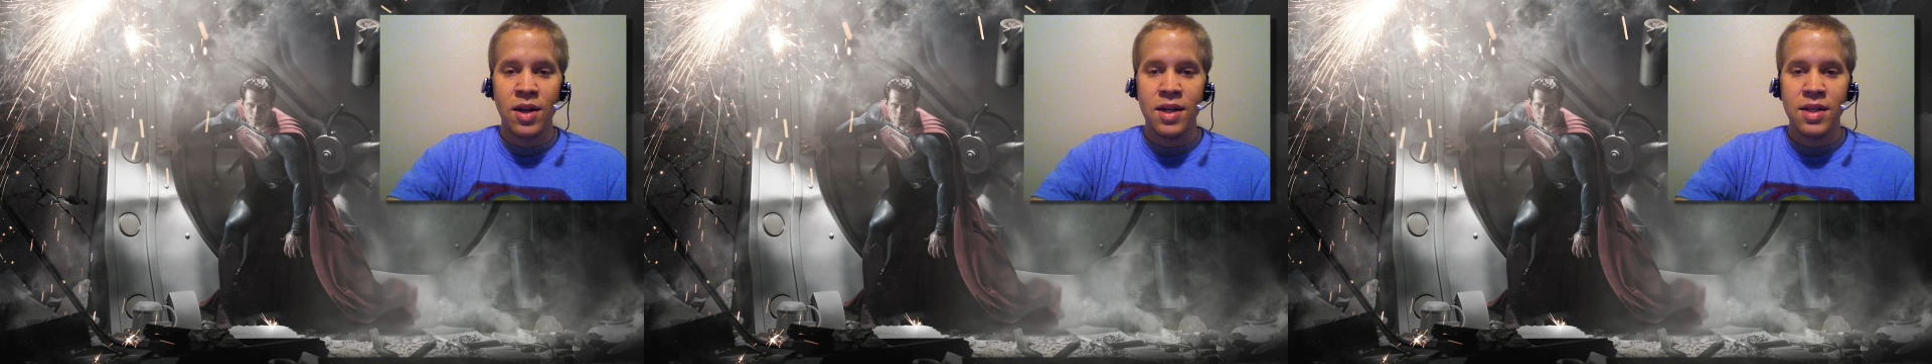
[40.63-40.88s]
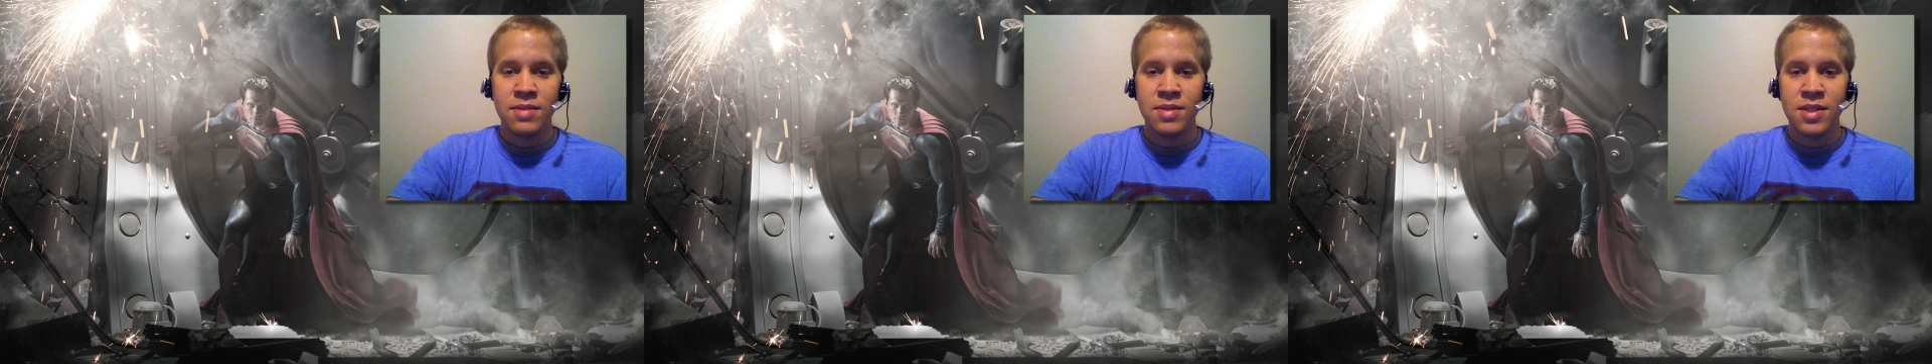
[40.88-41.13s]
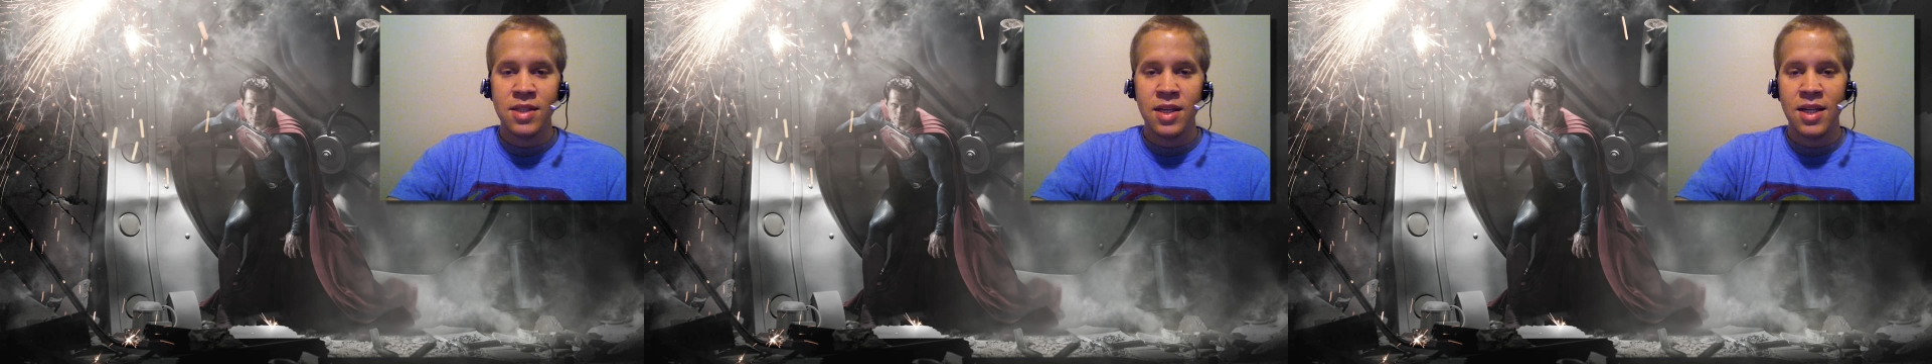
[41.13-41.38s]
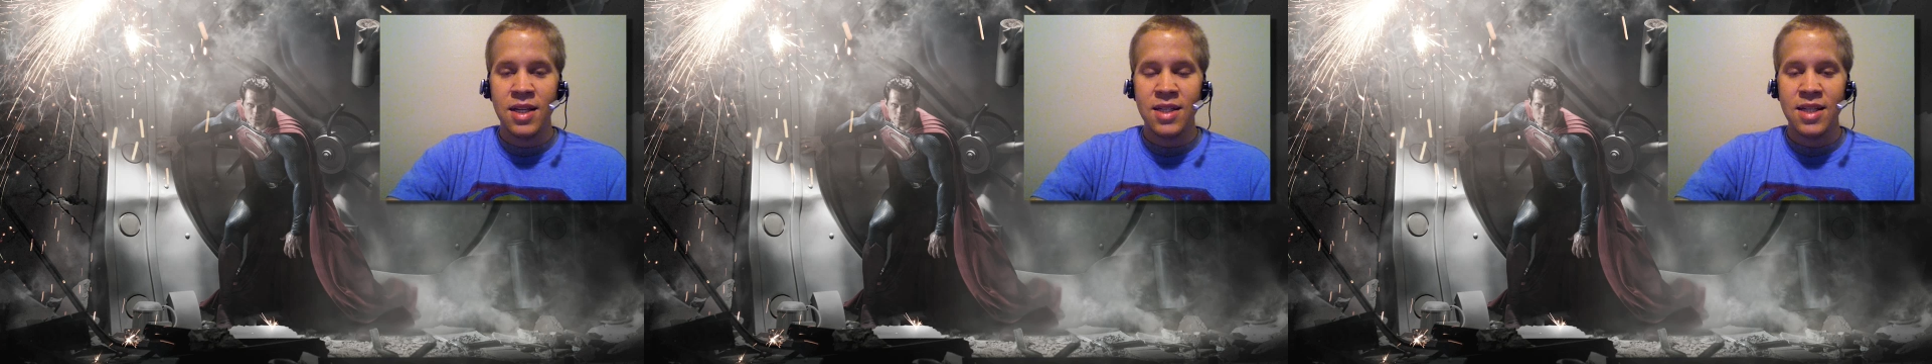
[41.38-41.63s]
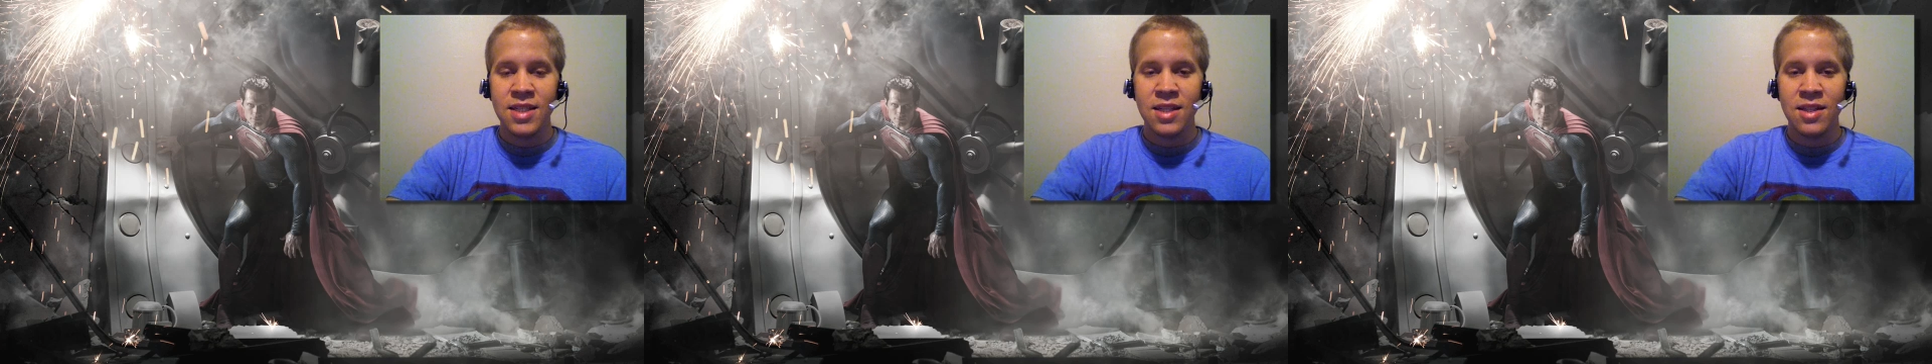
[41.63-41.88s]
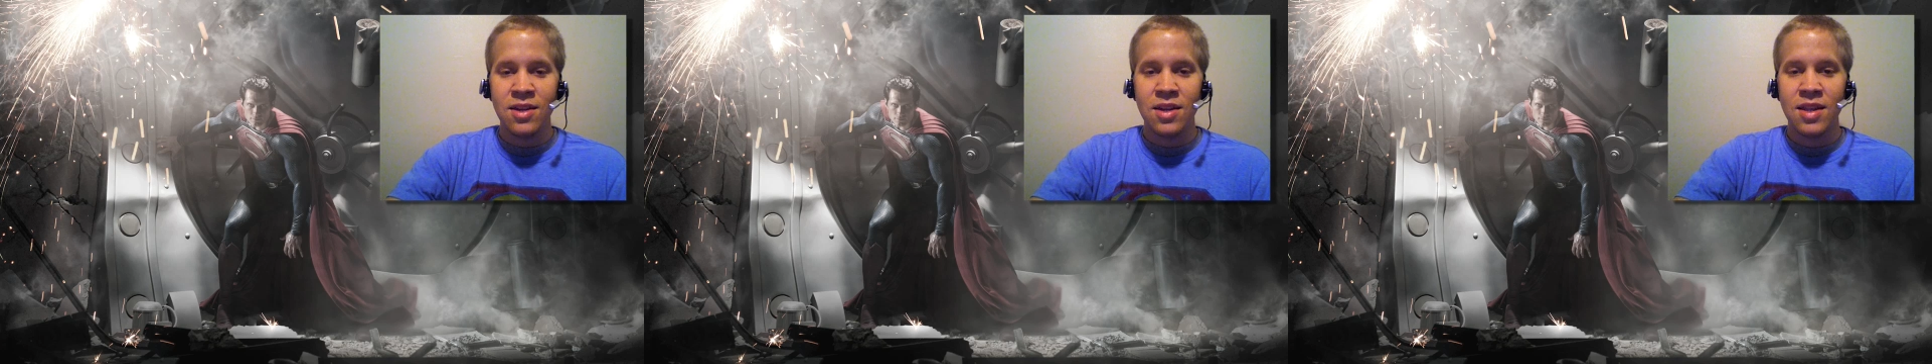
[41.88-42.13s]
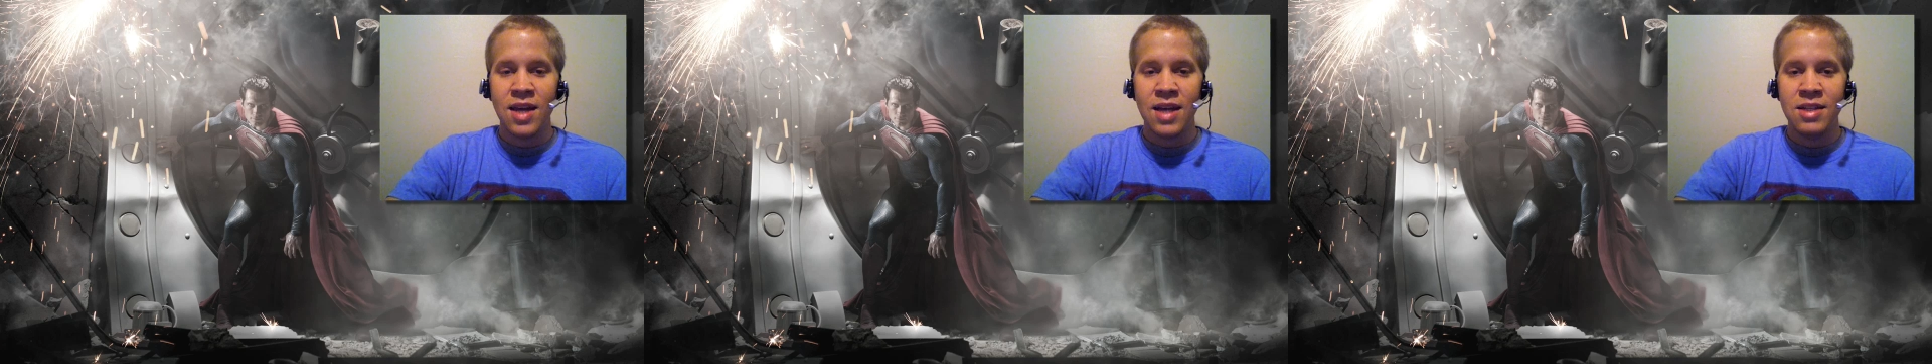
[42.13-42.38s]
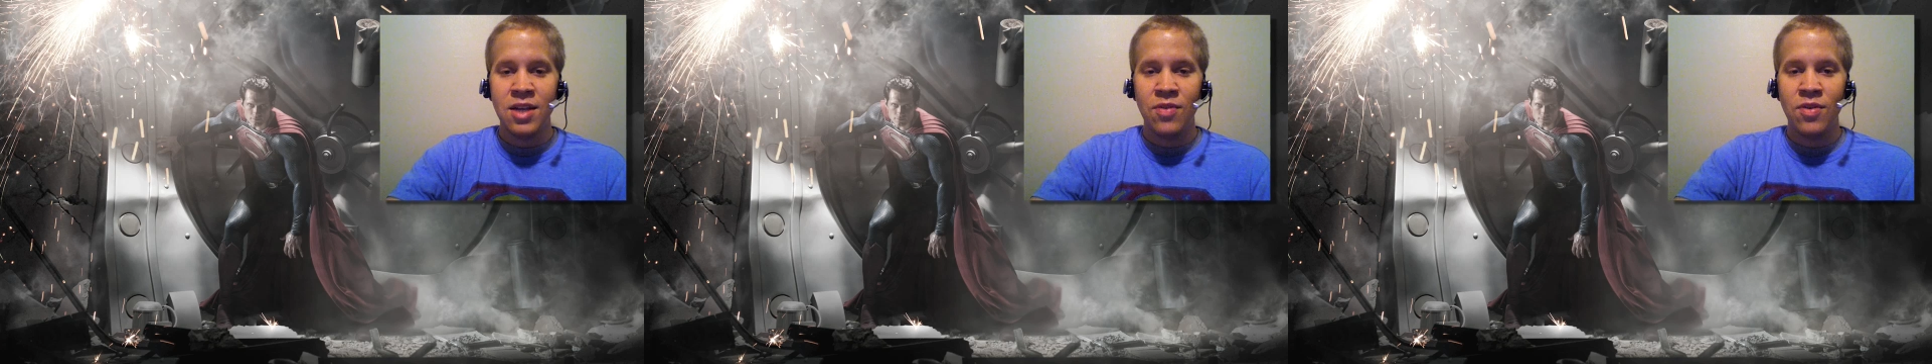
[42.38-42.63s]
because I was just thinking, it doesn't look
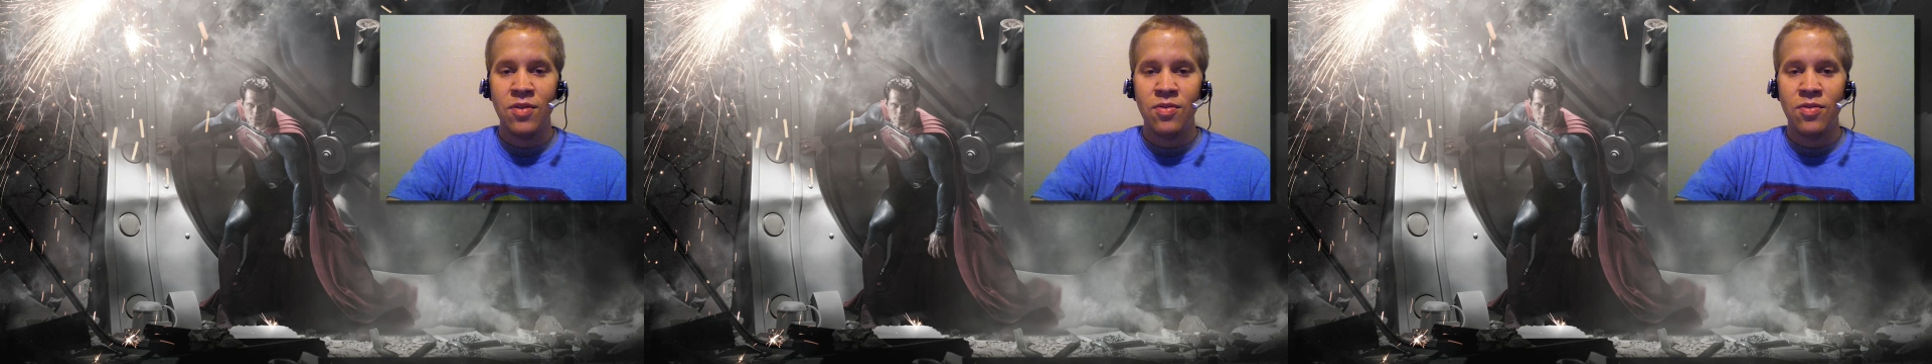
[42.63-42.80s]
that different